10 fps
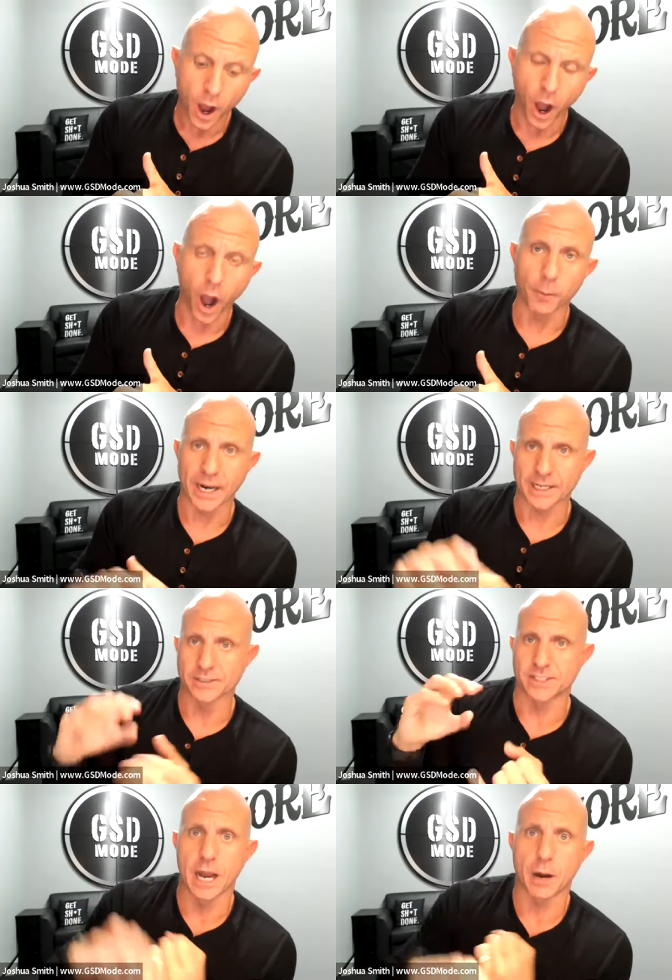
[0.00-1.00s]
Um, I can
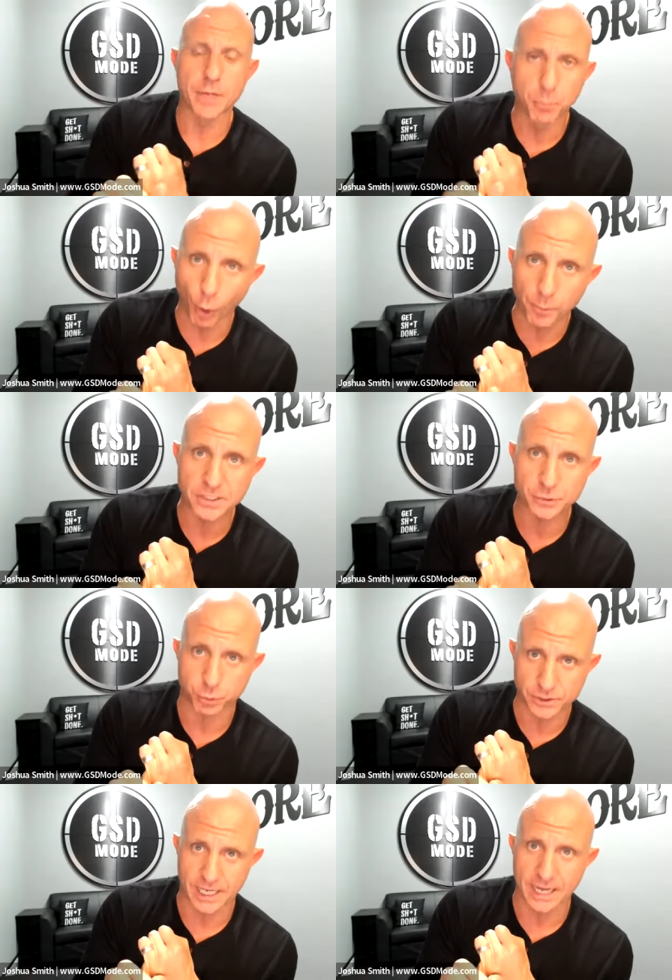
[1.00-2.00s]
see how many appointments
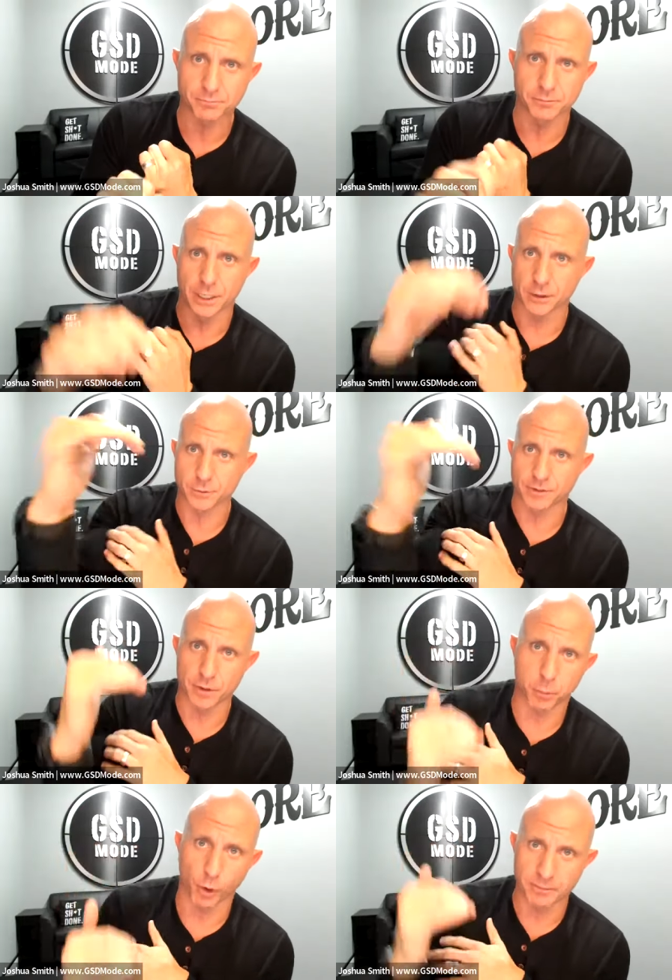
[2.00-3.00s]
were set, you know, because we have an
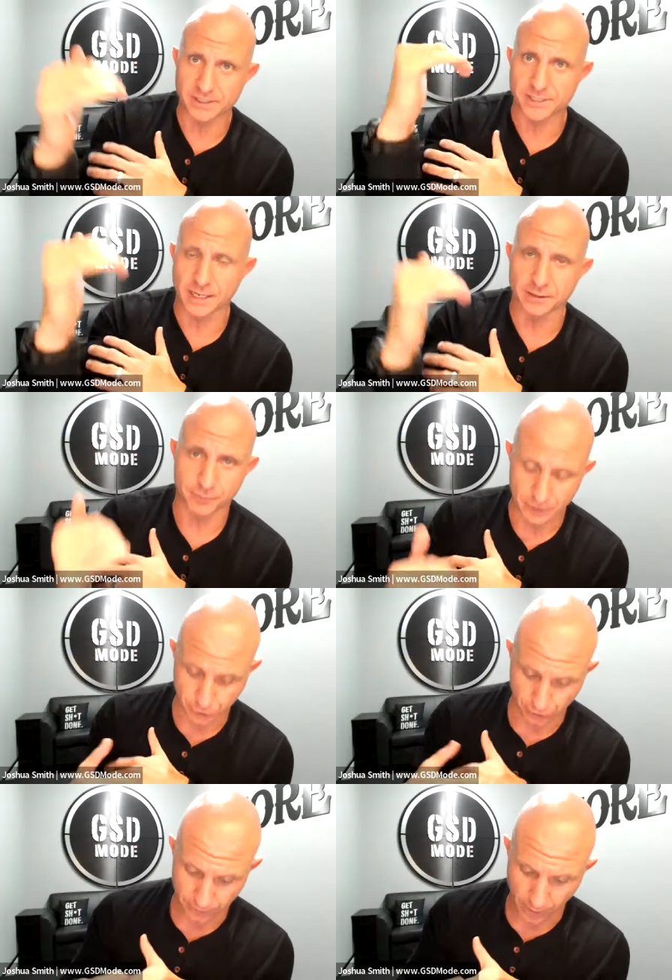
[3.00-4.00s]
appointment setting
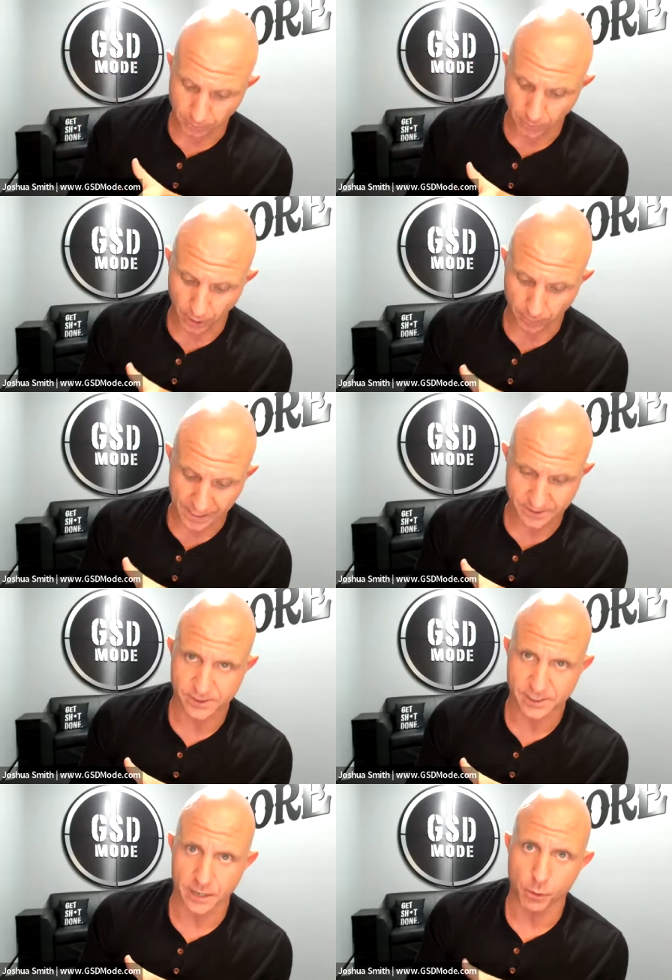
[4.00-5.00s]
feature um, um, that's
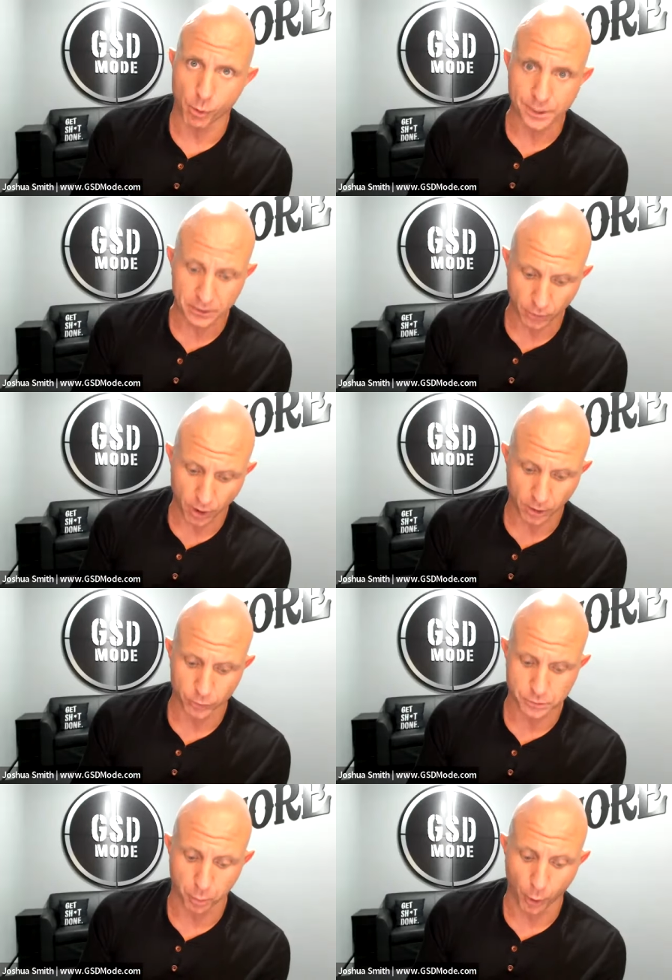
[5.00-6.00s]
inside there where we can log all
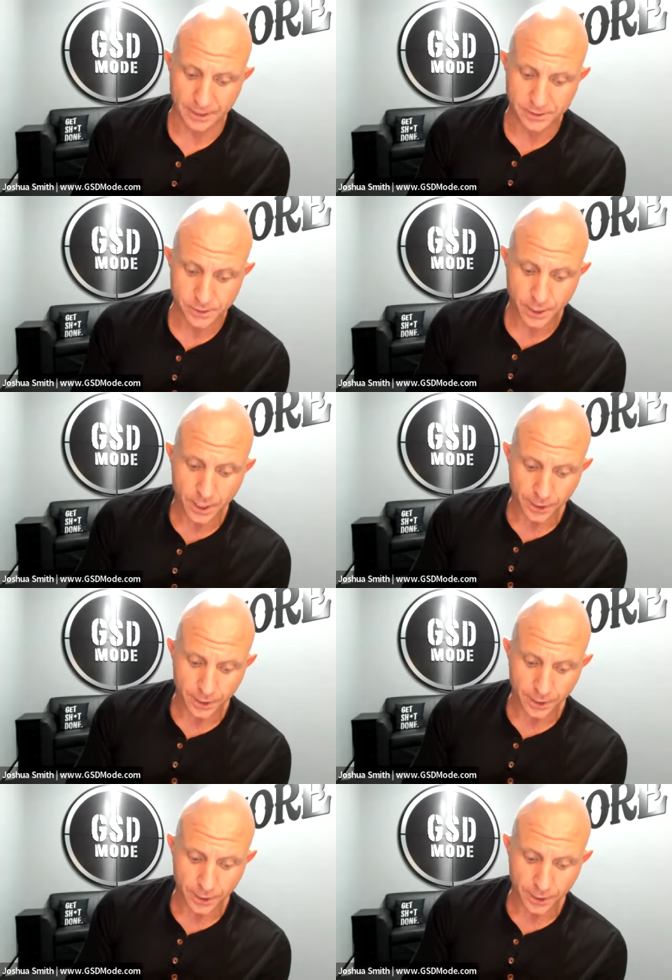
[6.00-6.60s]
those appointments,